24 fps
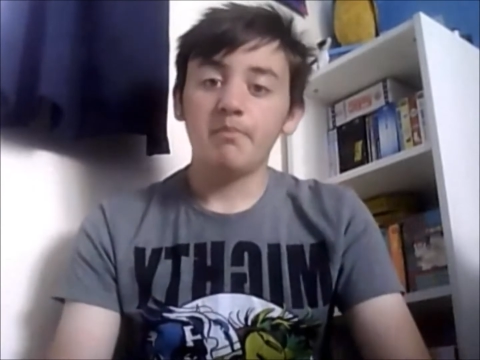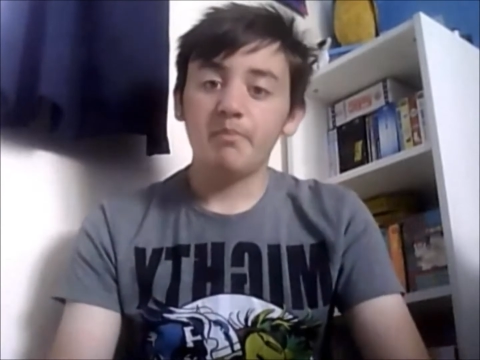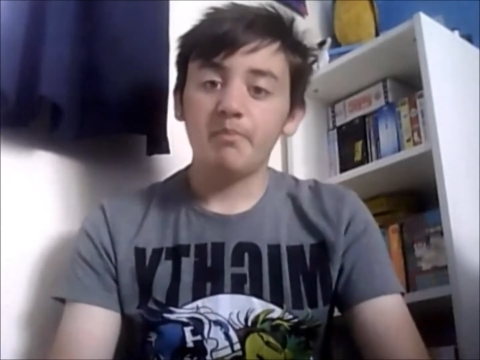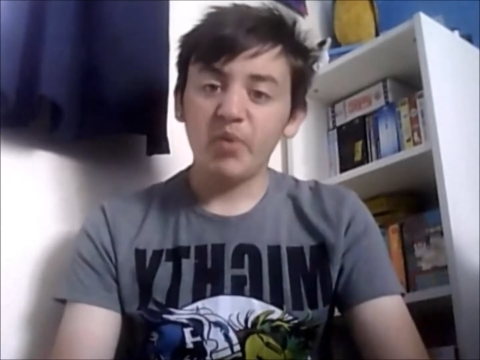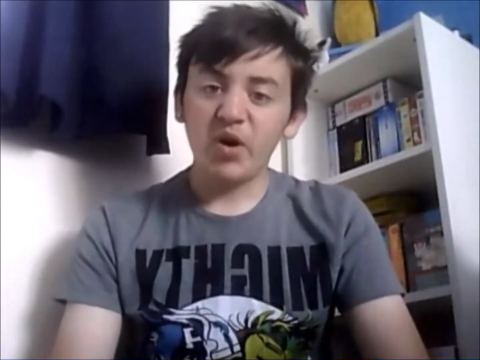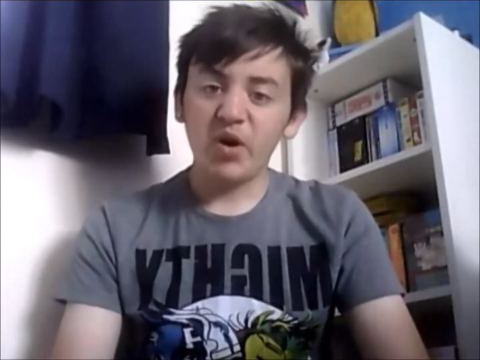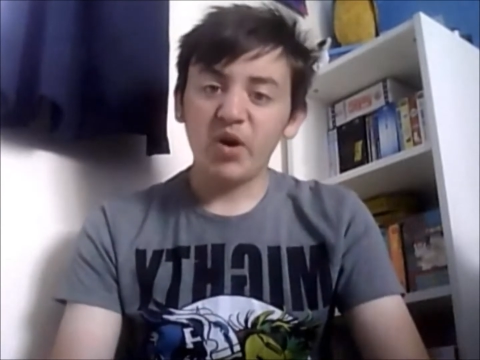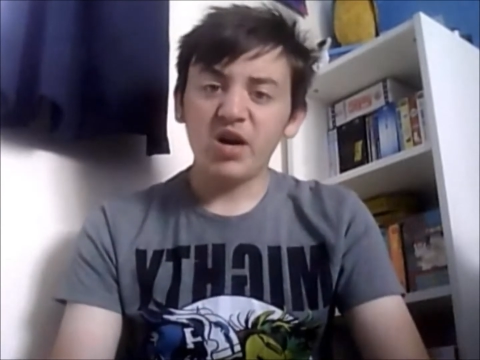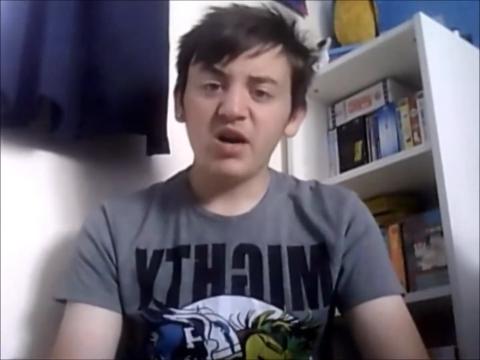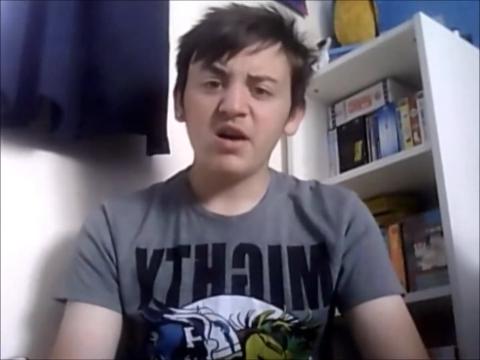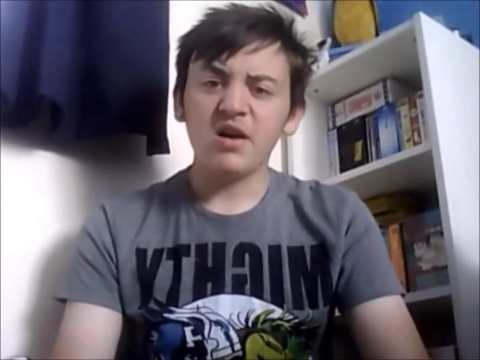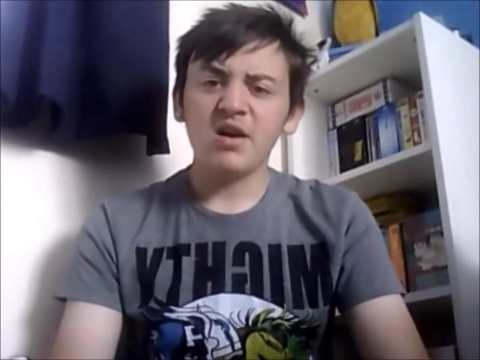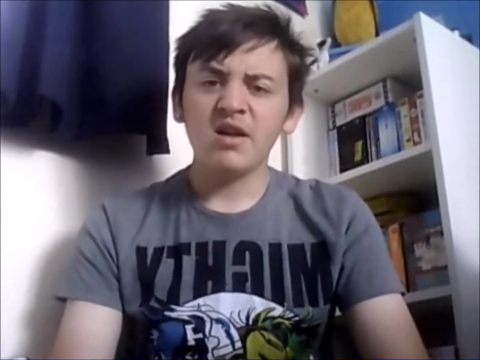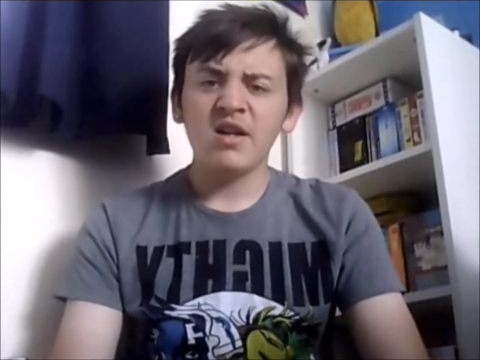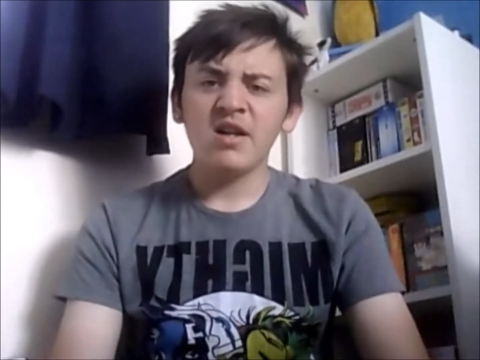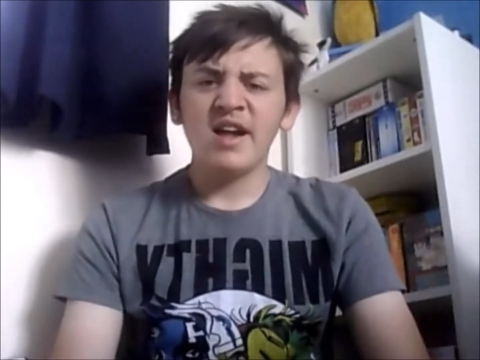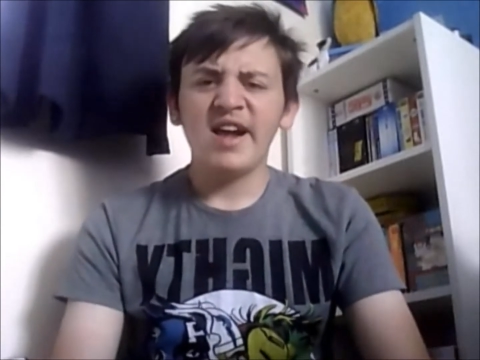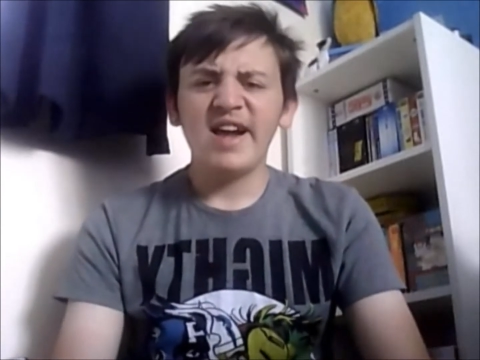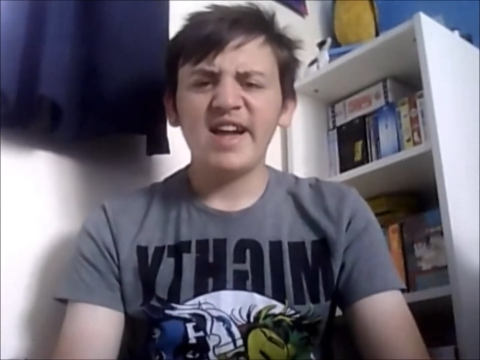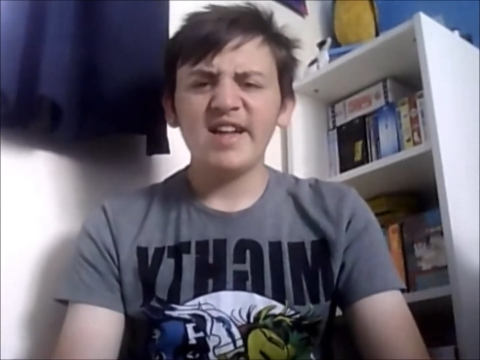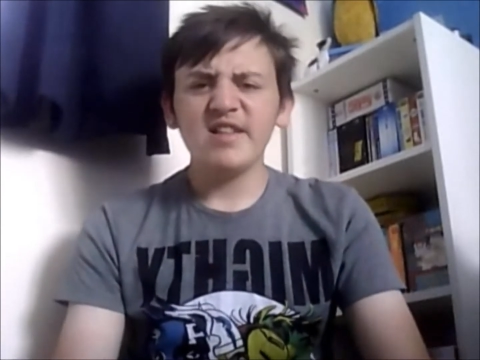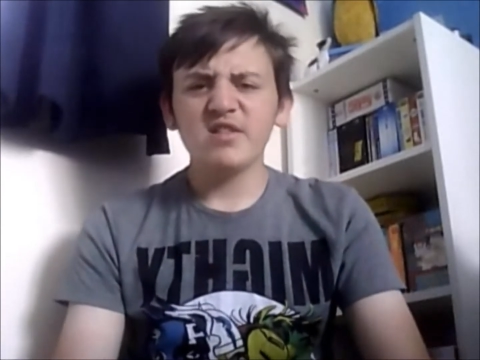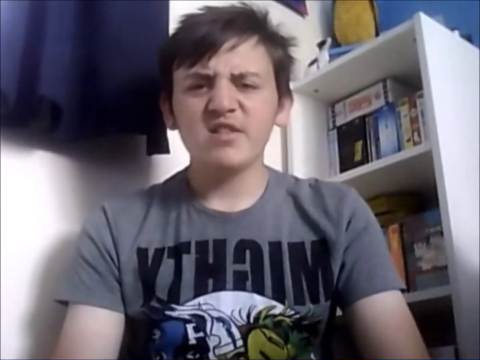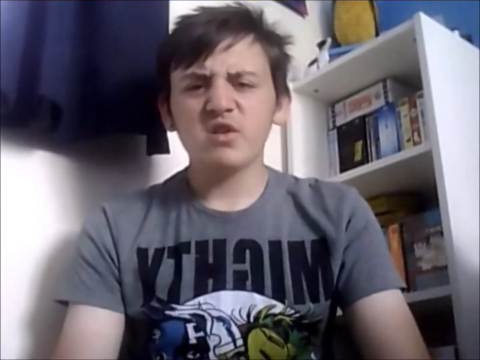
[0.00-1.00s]
But
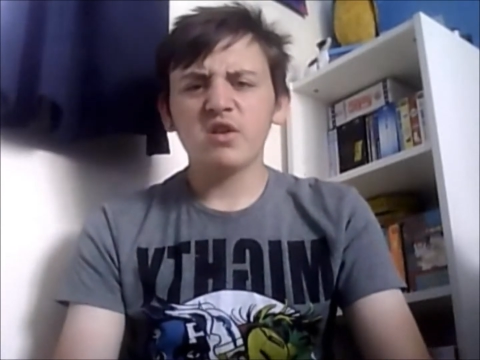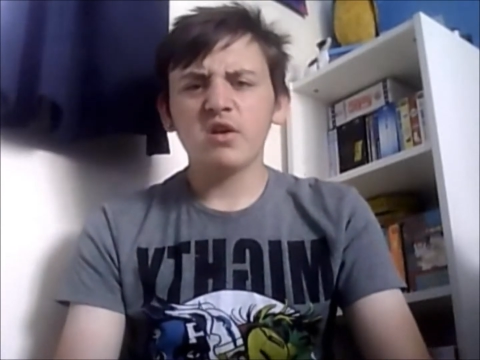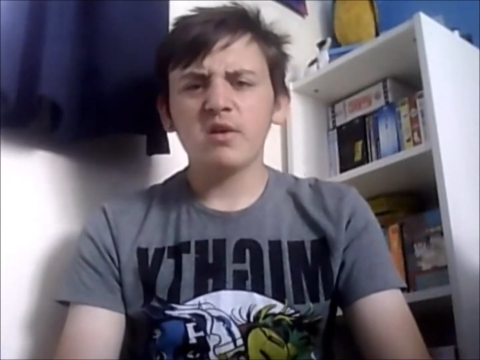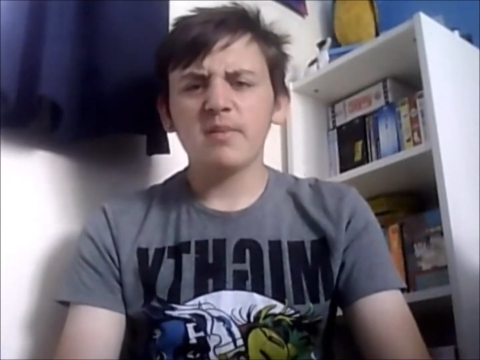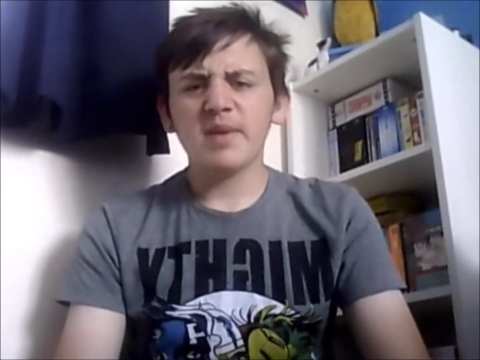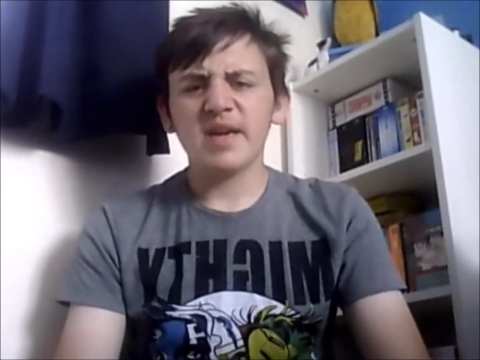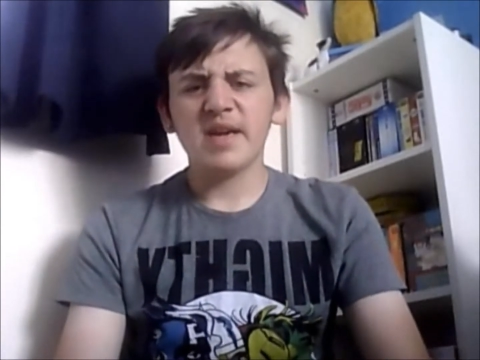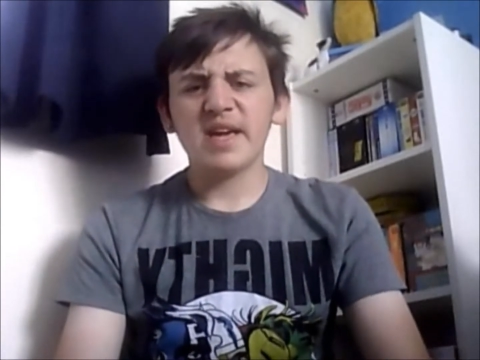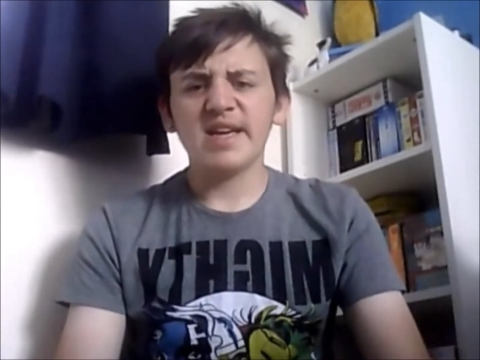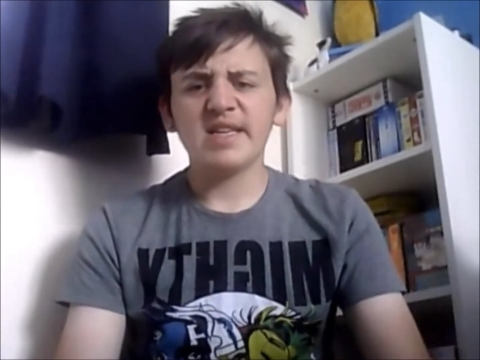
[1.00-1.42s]
in the comic,